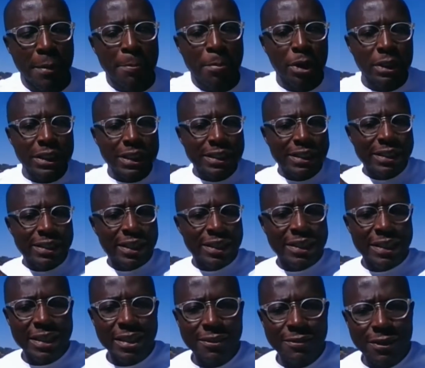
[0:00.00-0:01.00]
But this is a
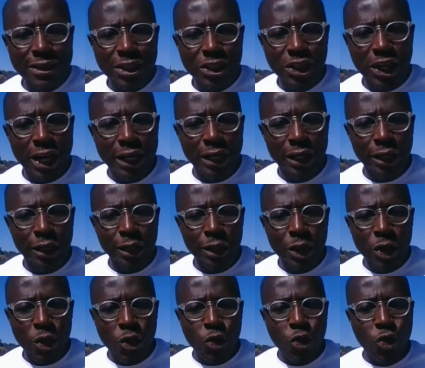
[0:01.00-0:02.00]
TV channel
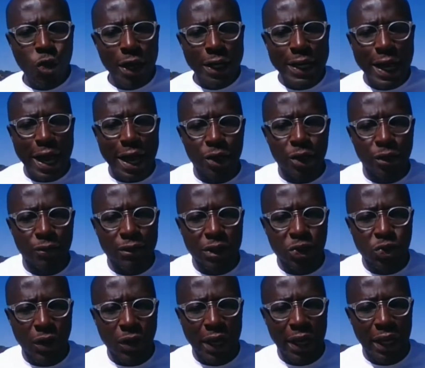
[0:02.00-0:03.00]
who went out of
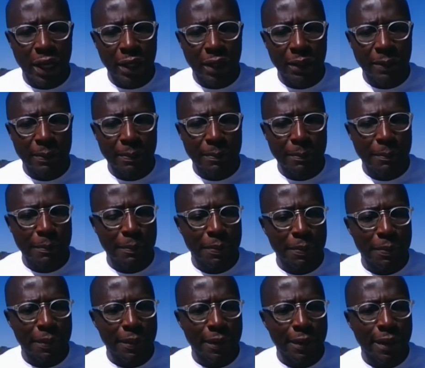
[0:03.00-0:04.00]
his way
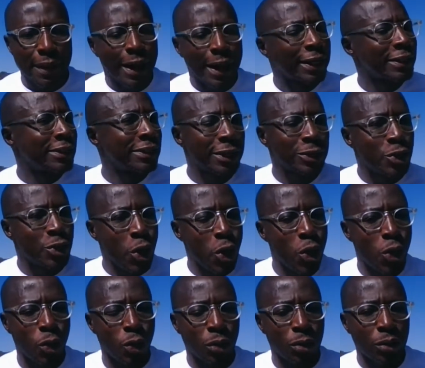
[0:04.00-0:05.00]
and said,
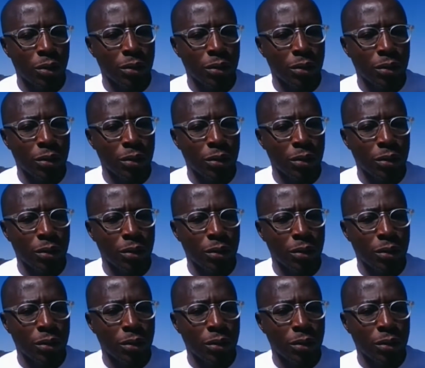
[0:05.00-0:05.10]
no,